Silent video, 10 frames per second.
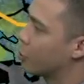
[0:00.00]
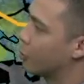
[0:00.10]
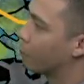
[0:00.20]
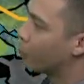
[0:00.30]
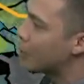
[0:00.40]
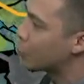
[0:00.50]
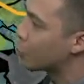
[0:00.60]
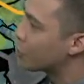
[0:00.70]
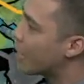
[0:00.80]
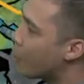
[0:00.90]
So the breeze
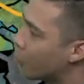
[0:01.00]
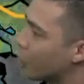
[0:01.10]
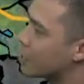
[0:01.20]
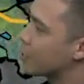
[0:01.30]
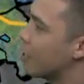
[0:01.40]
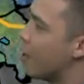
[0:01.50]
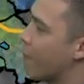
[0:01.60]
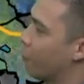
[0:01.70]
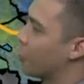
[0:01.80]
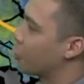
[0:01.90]
will stay with us
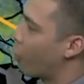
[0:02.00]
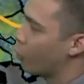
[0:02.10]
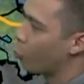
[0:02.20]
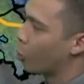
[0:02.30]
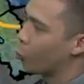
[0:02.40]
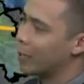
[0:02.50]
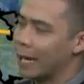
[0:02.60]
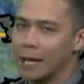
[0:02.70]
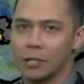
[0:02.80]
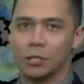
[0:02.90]
for the start of the work week
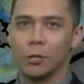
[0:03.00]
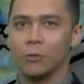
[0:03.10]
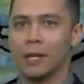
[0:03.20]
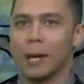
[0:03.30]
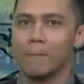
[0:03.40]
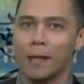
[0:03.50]
and into Tuesday